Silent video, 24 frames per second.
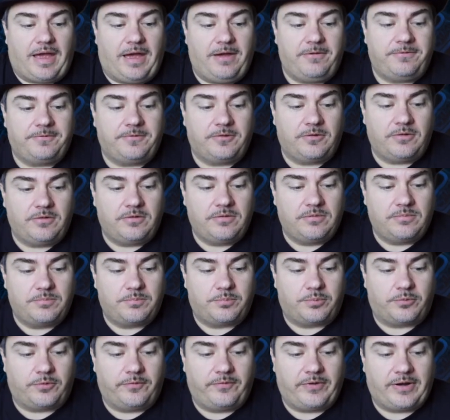After
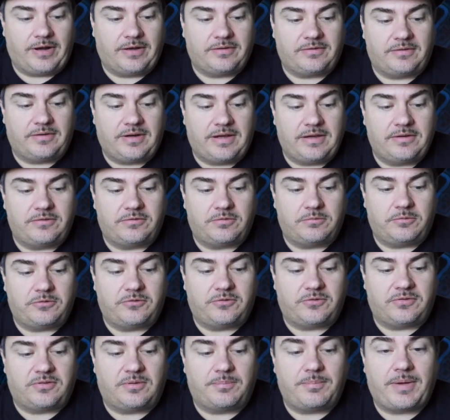pyruvate oxidation,
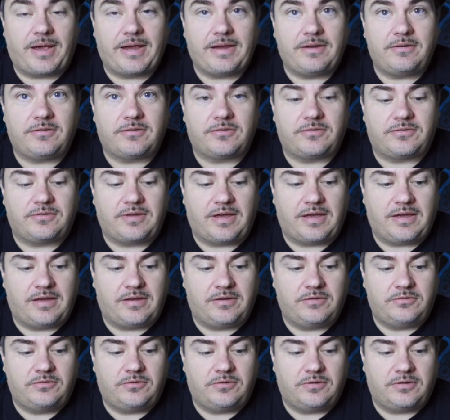which is the minor
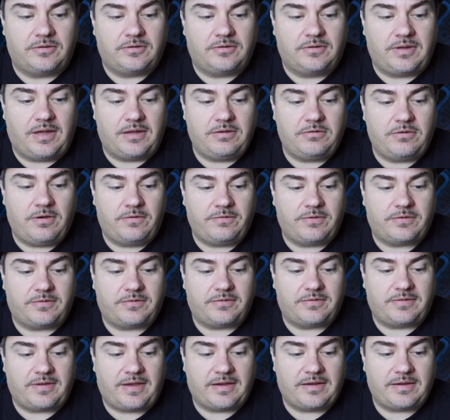stage, then you have the
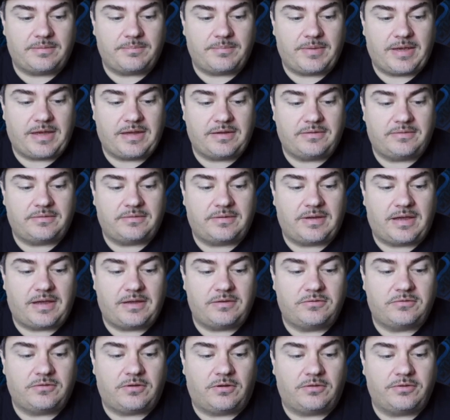second main
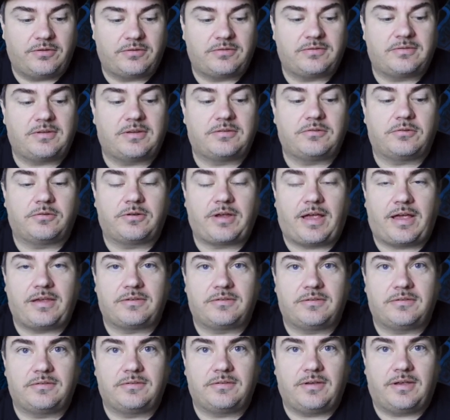stage called the citric
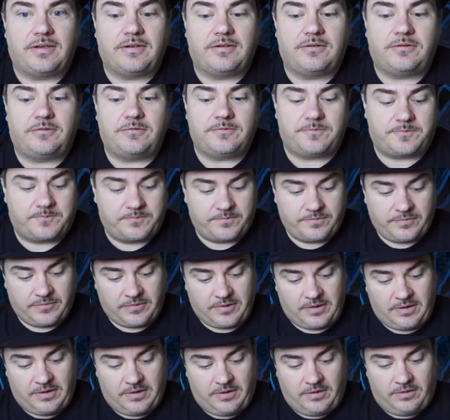acid cycle.
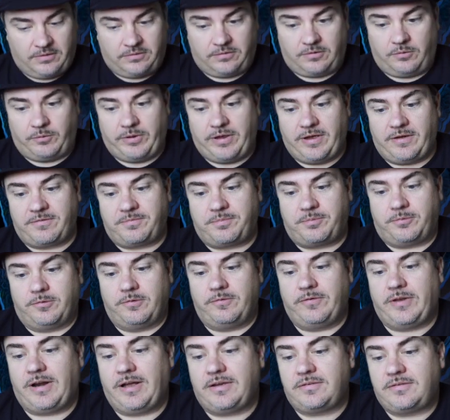So we have
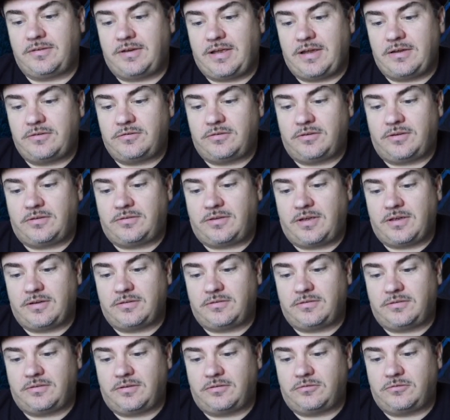pyruvate oxidation that
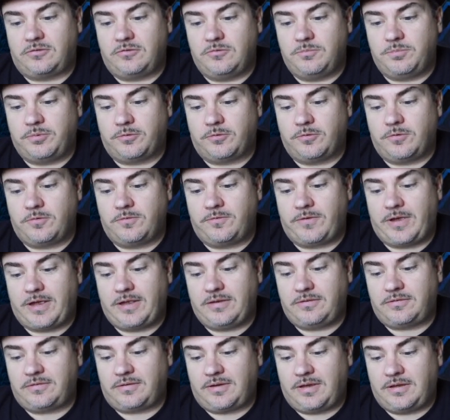takes the two
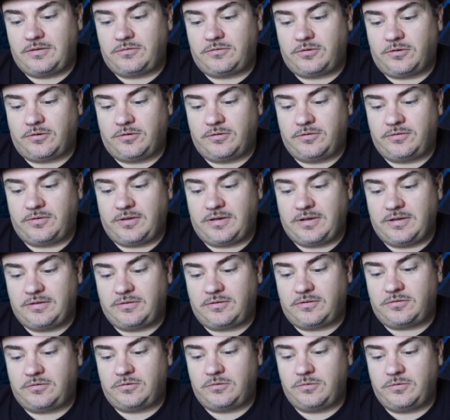pyruvates and turns it
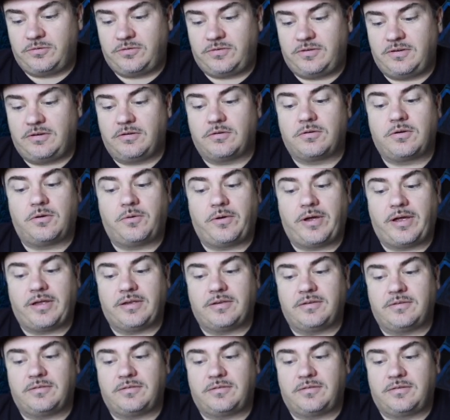into two
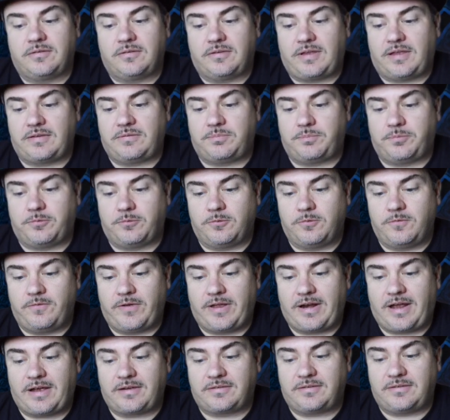acetyl-CoAs. That's
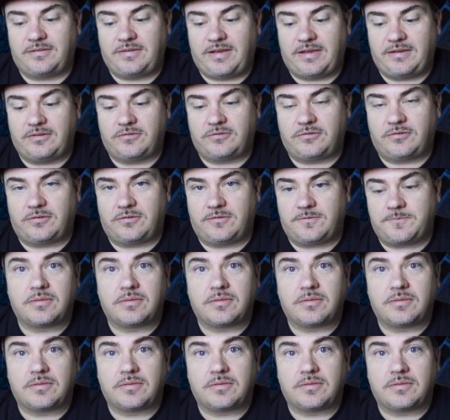pyruvate oxidation.